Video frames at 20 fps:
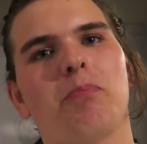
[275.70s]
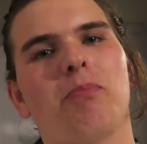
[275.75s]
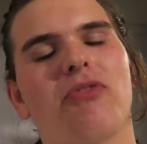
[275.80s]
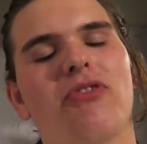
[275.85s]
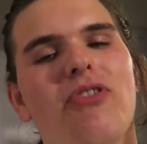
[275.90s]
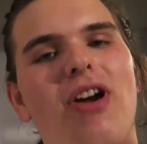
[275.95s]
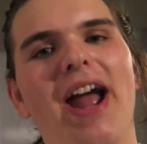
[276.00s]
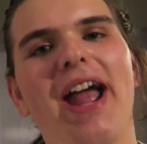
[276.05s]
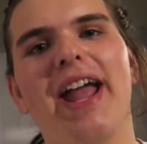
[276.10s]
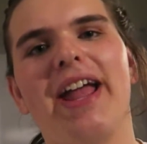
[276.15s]

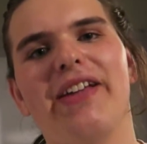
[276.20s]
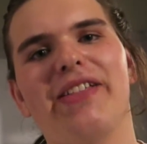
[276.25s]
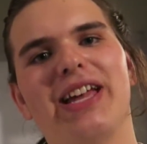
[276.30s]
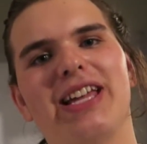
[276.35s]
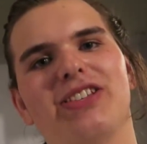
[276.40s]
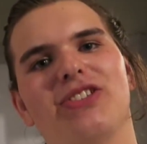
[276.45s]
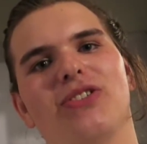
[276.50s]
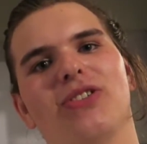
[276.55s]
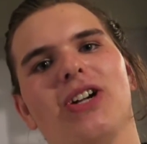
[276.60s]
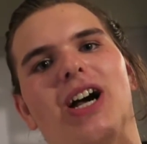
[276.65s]
pray
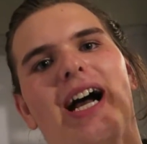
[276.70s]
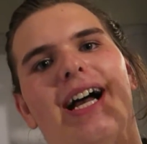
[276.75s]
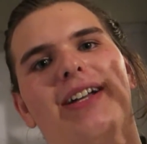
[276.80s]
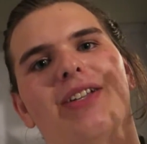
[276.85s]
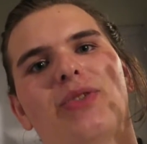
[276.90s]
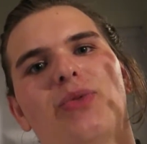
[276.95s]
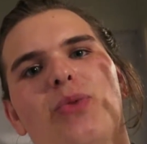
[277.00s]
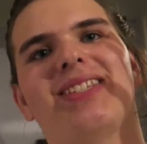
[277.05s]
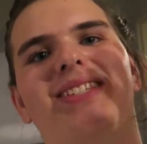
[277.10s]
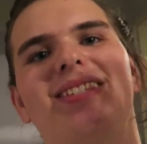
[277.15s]
that you
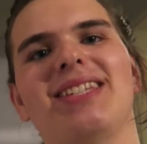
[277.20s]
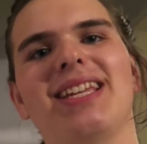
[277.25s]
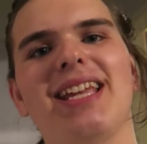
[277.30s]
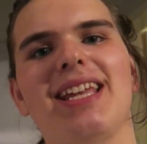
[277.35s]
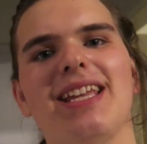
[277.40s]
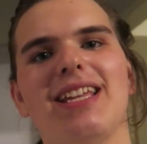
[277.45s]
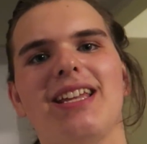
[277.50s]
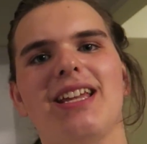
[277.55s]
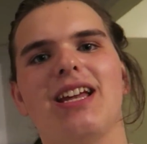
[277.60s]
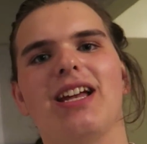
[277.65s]
guys
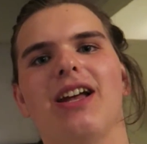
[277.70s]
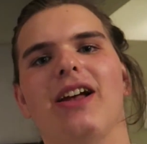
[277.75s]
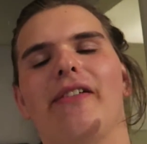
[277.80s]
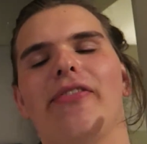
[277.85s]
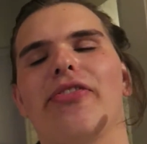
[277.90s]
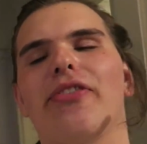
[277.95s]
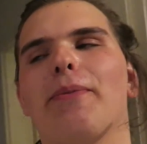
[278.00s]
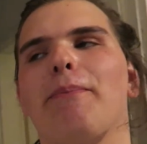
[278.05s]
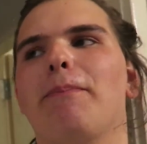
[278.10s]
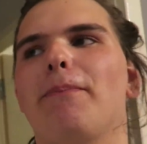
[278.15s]
see
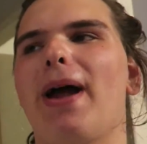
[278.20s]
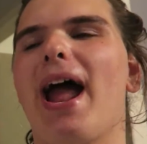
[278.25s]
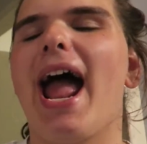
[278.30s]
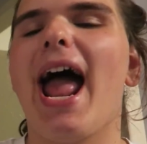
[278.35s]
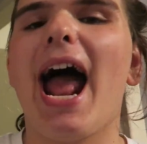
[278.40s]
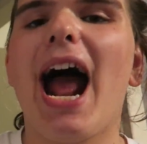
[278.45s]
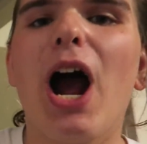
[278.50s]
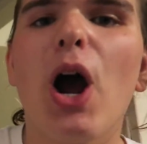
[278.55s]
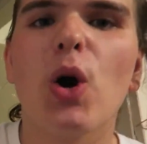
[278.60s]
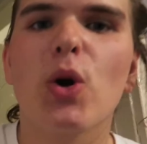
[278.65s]
the
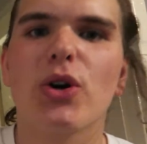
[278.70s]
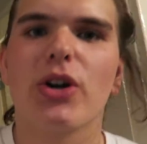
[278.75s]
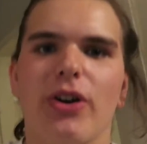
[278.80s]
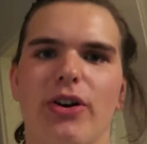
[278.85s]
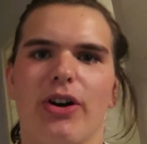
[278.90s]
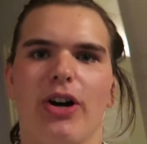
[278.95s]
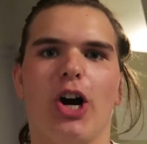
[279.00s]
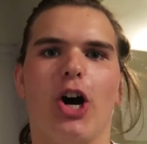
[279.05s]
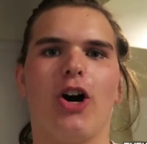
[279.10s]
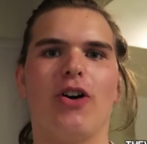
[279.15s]

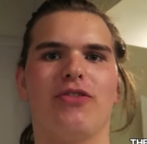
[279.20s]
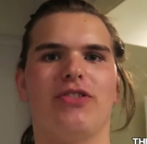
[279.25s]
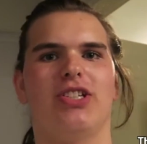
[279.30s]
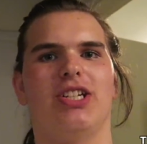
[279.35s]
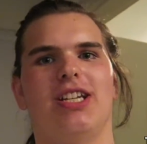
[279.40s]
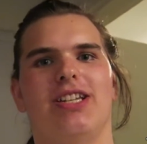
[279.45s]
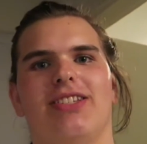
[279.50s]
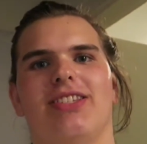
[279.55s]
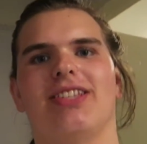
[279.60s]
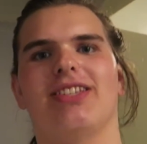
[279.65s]
power of
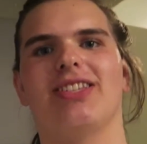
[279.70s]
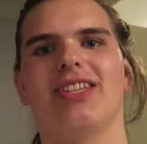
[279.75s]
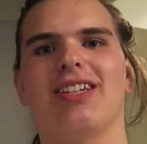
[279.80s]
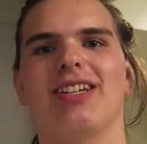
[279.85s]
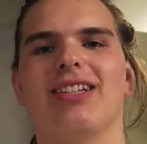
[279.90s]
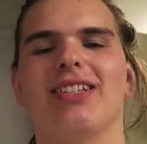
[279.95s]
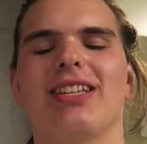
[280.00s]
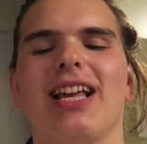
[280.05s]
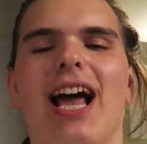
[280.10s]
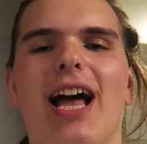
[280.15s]
Jesus. It
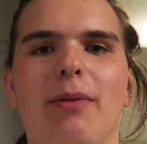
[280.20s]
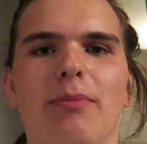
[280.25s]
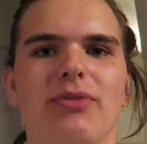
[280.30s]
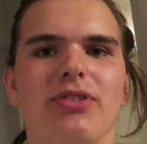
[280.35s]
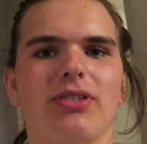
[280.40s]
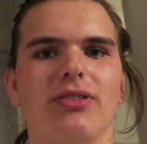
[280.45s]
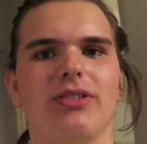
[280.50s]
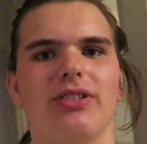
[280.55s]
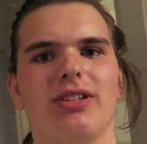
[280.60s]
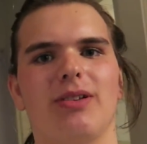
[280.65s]
is
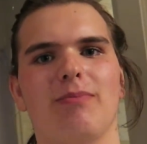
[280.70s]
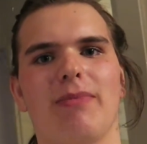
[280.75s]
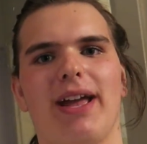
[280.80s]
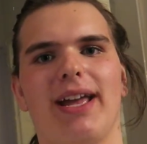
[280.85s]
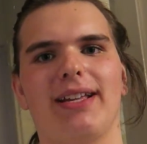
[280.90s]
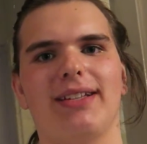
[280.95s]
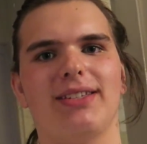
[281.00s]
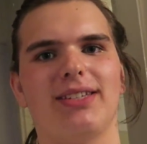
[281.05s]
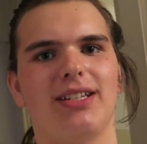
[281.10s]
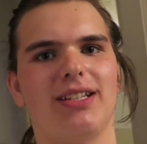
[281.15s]
absolutely
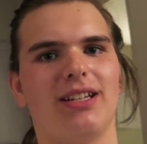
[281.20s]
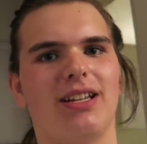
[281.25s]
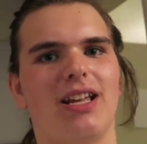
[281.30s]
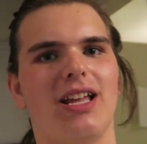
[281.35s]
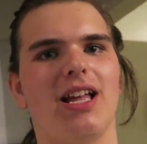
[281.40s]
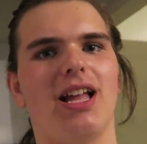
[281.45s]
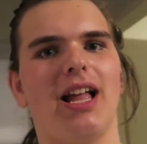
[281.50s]
amazing.